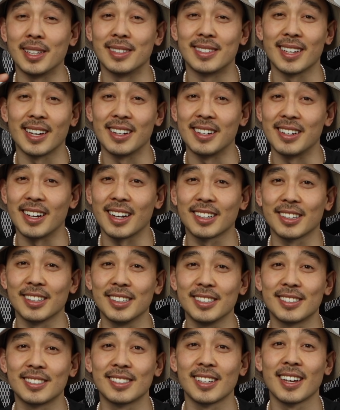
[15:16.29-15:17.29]
bandana
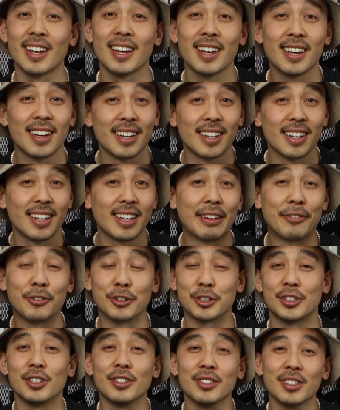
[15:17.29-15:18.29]
necklace. If
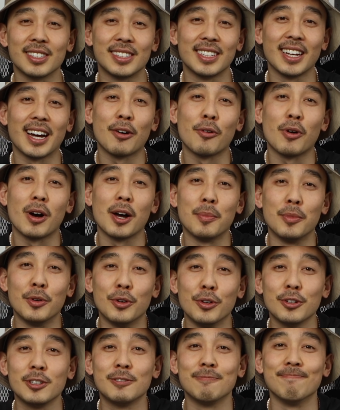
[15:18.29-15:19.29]
you're still in the DIY
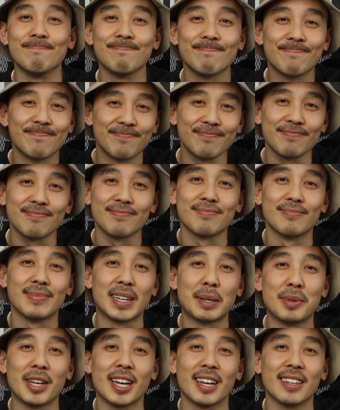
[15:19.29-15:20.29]
mood,
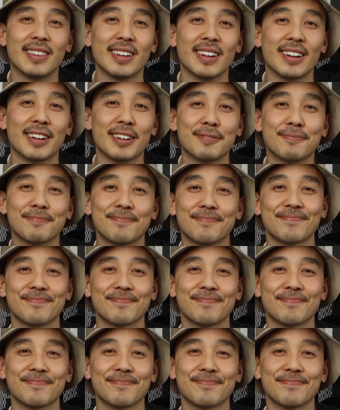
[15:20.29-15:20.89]
maybe head there.